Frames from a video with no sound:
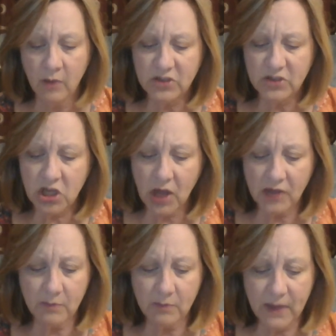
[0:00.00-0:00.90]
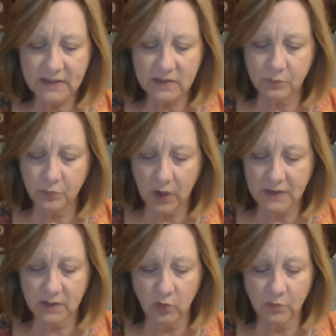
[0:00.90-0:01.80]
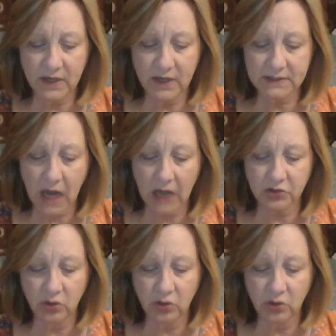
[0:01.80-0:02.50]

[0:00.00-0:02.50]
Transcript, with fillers: but she thought the best present would be a doctor